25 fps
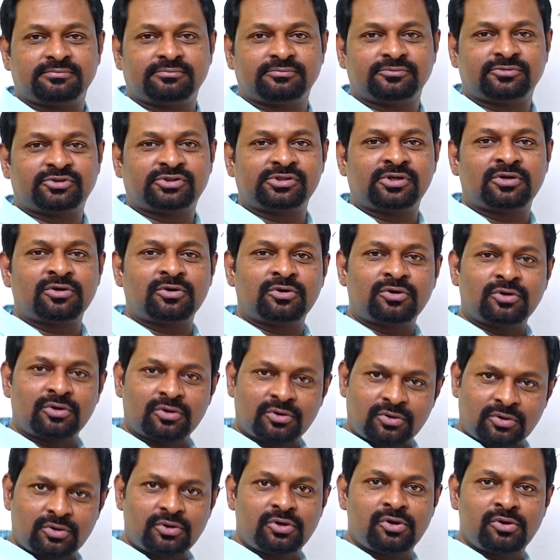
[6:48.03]

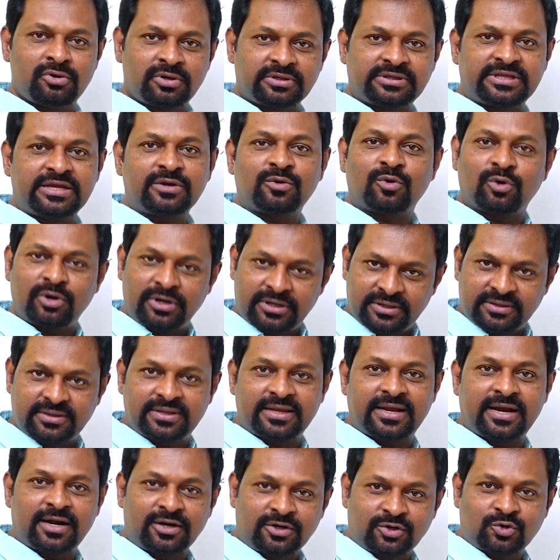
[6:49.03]
So do you think only
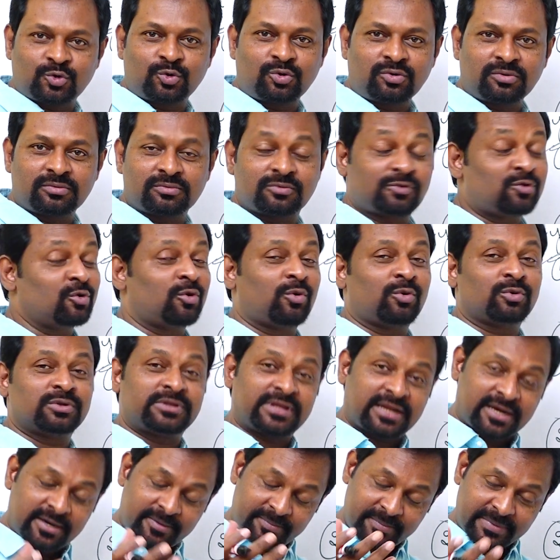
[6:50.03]
there are two? No,
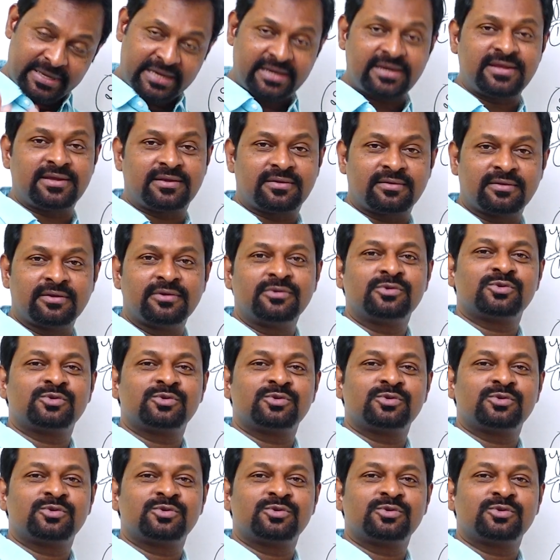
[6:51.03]
there are many.